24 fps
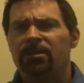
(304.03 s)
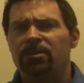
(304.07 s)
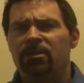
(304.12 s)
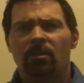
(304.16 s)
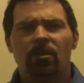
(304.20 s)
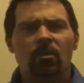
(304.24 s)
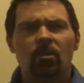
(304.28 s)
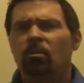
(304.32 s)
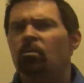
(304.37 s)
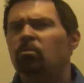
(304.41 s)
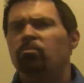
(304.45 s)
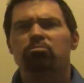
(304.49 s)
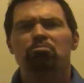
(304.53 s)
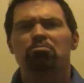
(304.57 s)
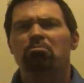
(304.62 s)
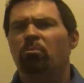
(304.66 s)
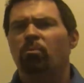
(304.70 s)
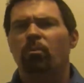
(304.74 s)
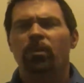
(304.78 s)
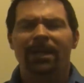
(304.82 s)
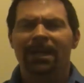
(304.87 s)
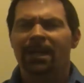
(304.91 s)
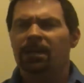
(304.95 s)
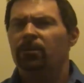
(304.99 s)
so
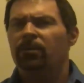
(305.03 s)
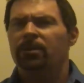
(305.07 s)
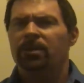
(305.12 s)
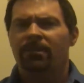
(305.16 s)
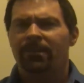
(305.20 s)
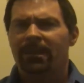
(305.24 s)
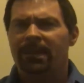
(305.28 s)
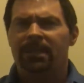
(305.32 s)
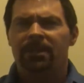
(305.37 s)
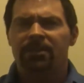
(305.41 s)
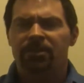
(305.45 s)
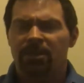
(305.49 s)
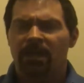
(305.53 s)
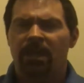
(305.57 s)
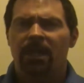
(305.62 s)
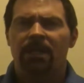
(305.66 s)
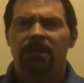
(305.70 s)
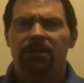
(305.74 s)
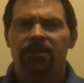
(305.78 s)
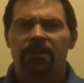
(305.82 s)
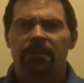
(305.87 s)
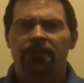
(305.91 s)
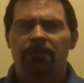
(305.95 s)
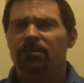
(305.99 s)
we're not going to make a
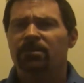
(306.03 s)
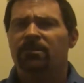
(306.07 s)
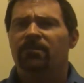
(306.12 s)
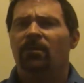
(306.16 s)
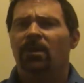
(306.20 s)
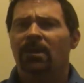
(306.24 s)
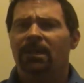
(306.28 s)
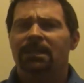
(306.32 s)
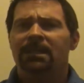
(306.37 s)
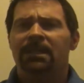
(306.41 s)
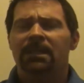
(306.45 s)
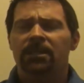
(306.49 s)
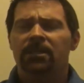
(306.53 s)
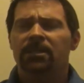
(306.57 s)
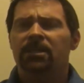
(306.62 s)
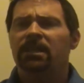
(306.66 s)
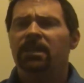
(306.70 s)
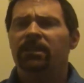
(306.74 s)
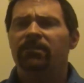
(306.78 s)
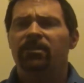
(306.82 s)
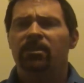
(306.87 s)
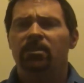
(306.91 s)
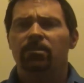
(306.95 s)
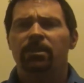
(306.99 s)
change. First of all, I need to
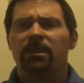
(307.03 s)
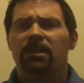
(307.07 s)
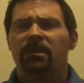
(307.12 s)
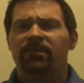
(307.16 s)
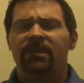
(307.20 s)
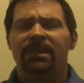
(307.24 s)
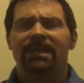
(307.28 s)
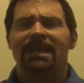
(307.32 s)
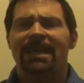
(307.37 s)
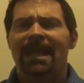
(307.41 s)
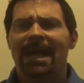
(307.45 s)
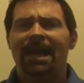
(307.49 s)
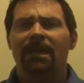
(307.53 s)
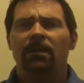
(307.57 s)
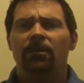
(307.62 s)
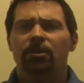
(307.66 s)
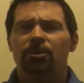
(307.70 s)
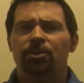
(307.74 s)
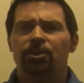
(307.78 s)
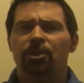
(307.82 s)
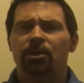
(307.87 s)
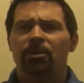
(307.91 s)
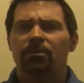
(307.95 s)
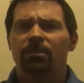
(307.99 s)
give you a bit of an
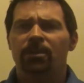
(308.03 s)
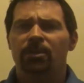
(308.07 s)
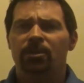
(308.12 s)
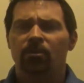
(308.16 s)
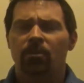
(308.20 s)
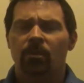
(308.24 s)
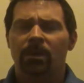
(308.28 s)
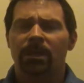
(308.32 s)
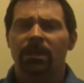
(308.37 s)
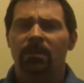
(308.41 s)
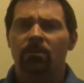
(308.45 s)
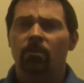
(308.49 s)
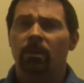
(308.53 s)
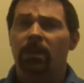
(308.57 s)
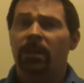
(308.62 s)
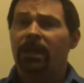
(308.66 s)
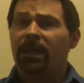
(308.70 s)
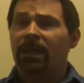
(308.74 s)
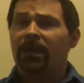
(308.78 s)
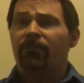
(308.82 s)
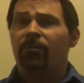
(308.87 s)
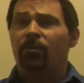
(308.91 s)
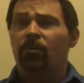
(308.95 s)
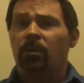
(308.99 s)
analogy between what
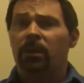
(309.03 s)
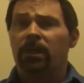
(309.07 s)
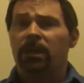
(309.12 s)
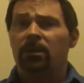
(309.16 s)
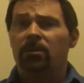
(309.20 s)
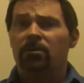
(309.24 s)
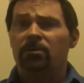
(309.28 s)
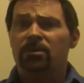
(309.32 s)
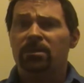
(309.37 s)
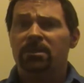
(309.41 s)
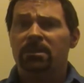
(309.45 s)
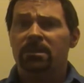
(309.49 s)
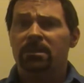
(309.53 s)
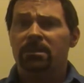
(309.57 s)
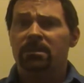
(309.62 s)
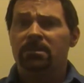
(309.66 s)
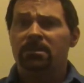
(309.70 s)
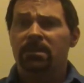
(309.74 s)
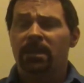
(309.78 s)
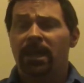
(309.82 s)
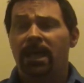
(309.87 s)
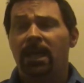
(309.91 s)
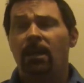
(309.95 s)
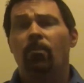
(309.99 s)
everyone else
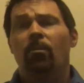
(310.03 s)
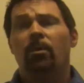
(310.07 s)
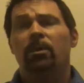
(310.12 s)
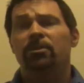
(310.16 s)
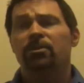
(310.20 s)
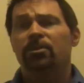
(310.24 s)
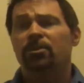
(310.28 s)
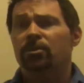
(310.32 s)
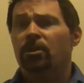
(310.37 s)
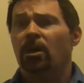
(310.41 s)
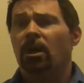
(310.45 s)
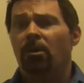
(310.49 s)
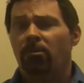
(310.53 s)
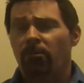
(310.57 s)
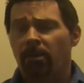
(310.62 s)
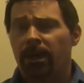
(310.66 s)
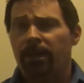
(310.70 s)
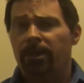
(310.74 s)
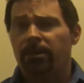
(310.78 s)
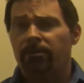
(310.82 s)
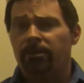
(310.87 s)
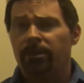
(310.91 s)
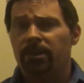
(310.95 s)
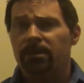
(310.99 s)
is and what
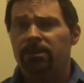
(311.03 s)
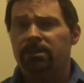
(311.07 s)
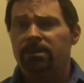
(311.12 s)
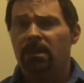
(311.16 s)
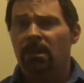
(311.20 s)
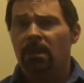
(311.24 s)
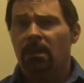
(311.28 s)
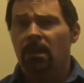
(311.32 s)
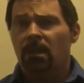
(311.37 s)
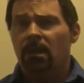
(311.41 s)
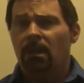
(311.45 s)
Starwriter is.